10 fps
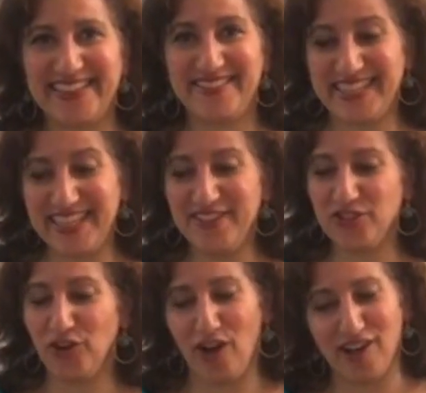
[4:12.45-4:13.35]

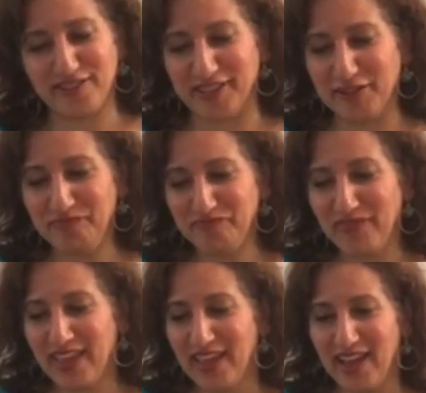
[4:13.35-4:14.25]
Seeds are awesome.
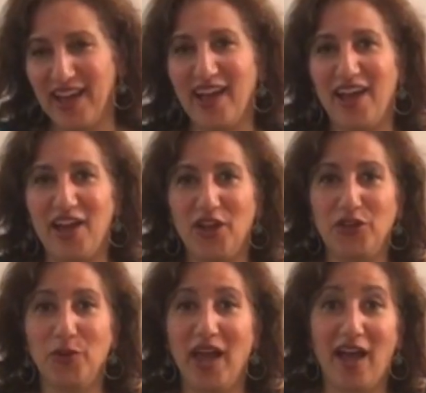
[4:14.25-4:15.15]

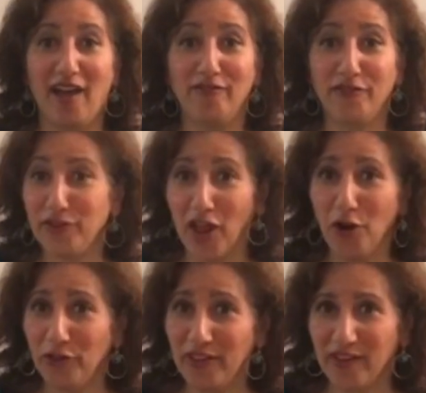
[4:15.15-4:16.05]
You have not
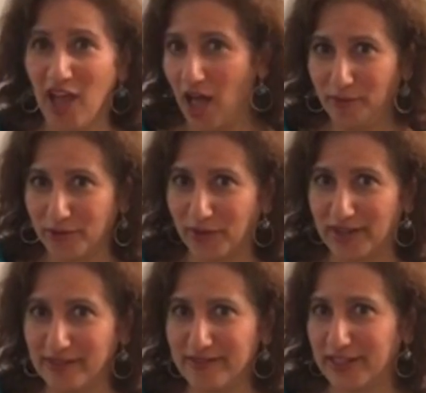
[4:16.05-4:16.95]
only the common
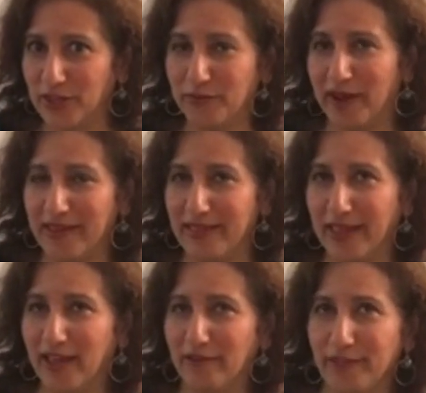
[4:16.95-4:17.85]
ones that you might
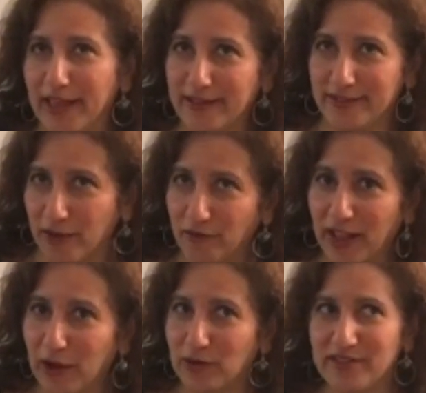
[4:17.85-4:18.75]
think of, like
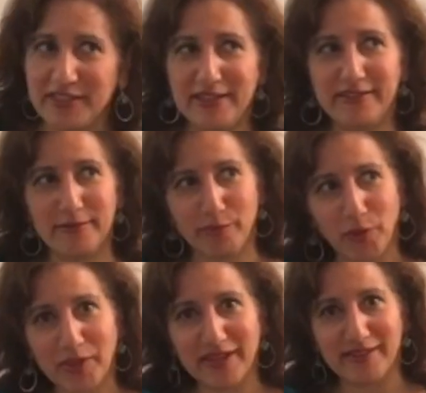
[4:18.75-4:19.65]
sunflower seeds and
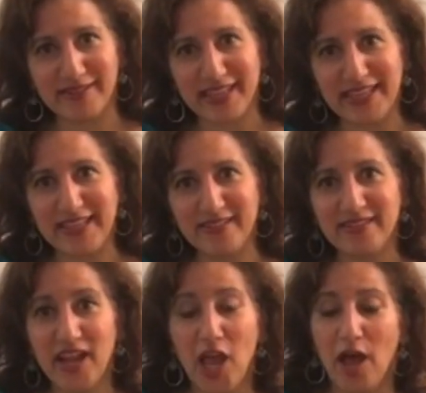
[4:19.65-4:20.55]
pumpkin seeds,
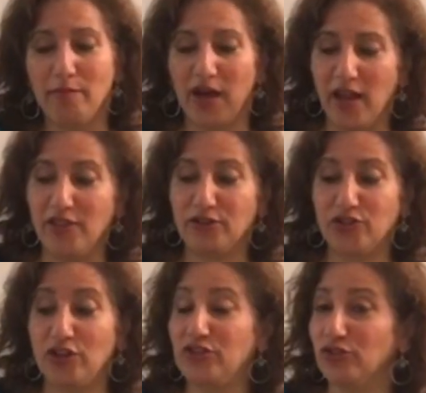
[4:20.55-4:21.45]
but there's
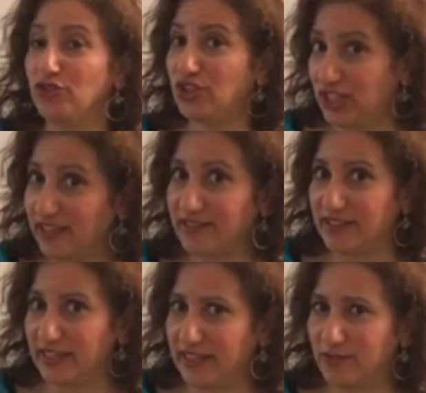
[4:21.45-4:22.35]
also chia
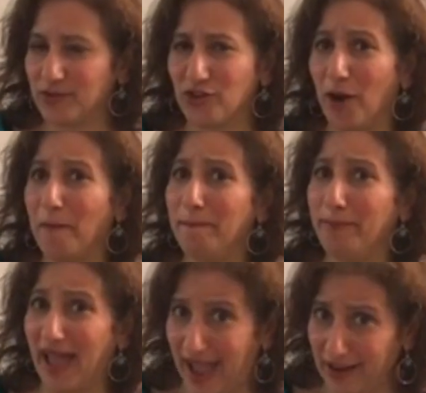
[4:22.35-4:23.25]
seeds, which are
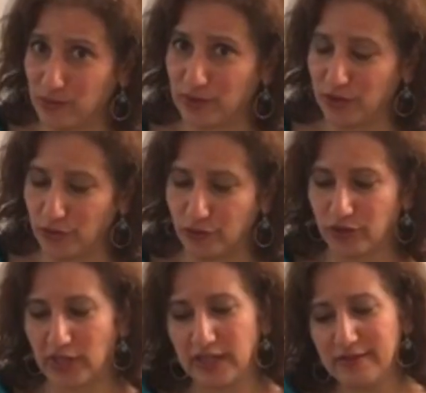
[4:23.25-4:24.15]
packed with
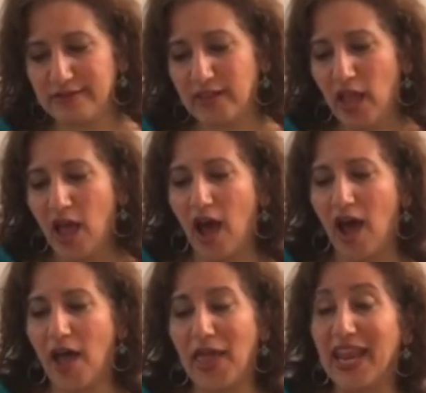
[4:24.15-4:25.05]
nutrients,
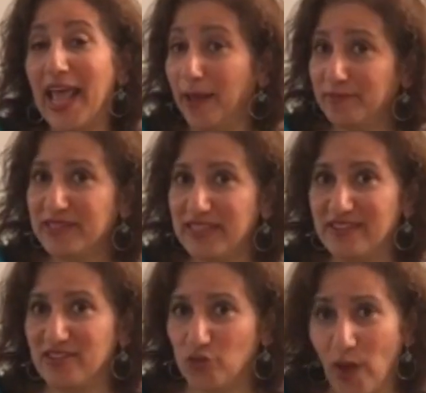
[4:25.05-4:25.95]
and hemp
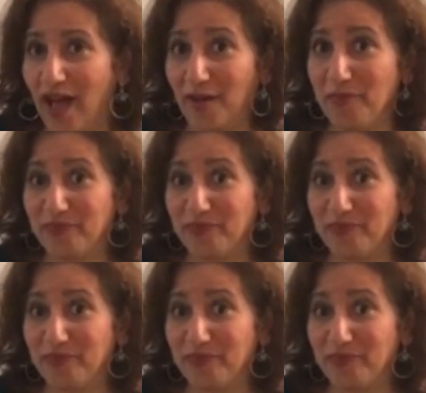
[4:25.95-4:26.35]
seeds as well.